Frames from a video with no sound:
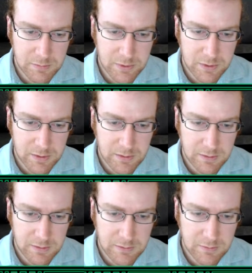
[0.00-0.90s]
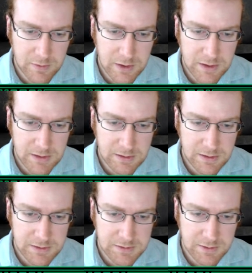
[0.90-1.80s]
but I get
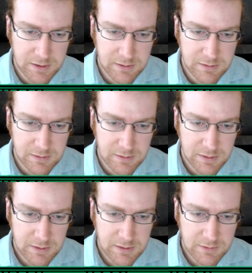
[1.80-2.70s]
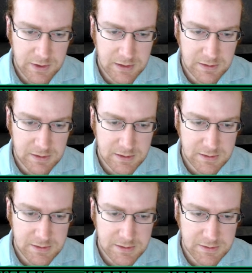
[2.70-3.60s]
this, right? If I get
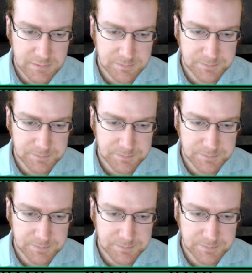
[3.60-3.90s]
this,